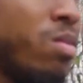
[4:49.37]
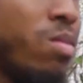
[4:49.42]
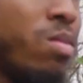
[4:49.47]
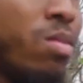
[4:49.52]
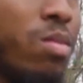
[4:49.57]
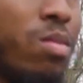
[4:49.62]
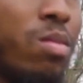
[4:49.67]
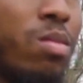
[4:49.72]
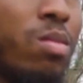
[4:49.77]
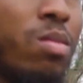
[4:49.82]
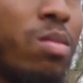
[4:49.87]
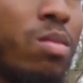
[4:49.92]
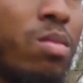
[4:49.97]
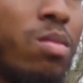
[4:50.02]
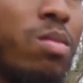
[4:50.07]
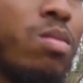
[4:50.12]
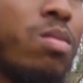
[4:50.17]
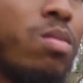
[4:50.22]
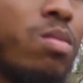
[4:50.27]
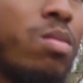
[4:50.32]

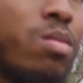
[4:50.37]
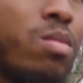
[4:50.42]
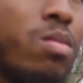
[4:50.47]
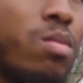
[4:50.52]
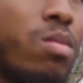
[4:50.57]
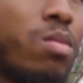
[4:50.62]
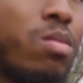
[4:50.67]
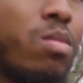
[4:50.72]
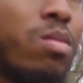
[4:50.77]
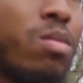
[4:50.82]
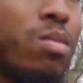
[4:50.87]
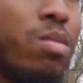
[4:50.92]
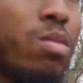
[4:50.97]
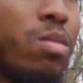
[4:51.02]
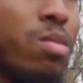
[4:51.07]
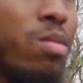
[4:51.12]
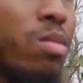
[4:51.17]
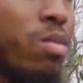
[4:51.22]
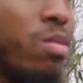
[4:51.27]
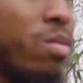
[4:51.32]

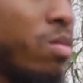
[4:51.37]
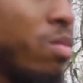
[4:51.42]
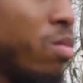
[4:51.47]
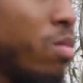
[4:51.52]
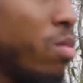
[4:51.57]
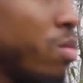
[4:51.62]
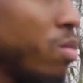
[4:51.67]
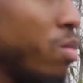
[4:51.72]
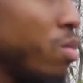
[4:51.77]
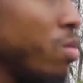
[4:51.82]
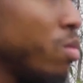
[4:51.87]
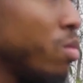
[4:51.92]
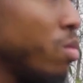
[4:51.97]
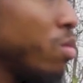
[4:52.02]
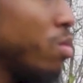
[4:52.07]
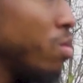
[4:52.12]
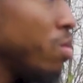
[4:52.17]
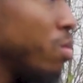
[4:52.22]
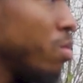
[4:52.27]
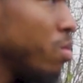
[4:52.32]

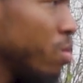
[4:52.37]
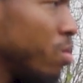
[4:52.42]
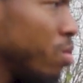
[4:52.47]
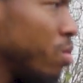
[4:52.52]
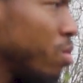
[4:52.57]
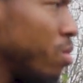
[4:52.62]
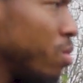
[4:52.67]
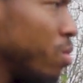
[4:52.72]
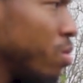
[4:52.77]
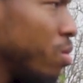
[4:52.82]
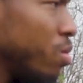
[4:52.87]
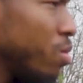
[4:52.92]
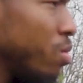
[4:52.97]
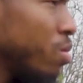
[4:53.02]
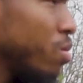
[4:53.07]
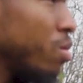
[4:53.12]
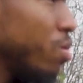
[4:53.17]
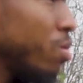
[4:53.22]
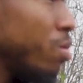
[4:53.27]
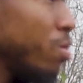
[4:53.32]

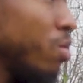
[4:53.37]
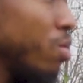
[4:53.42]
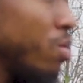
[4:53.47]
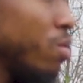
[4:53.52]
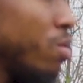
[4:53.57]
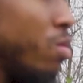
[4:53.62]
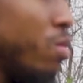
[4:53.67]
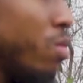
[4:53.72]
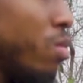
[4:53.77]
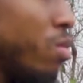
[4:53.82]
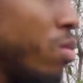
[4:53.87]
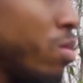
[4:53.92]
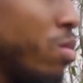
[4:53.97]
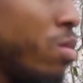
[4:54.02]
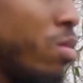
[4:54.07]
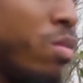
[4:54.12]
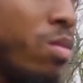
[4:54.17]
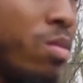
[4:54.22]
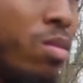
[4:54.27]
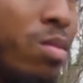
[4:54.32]

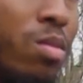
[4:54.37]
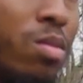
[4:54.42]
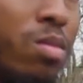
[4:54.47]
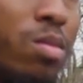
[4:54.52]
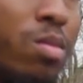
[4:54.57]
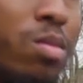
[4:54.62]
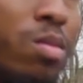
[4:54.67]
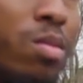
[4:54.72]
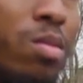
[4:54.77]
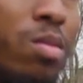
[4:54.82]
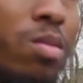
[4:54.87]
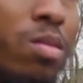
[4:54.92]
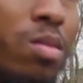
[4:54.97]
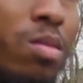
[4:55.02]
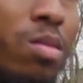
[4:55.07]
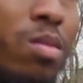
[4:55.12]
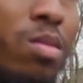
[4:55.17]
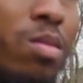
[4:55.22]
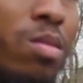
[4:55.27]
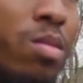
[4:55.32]

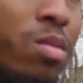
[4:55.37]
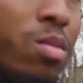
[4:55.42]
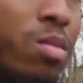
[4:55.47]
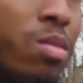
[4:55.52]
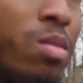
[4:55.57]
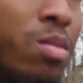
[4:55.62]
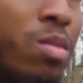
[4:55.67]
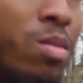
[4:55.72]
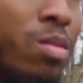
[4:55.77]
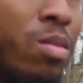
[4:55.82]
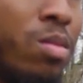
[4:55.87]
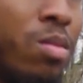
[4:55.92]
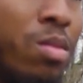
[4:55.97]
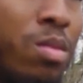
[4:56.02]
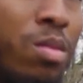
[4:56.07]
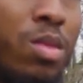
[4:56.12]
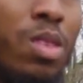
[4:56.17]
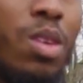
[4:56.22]
This person isn't speaking.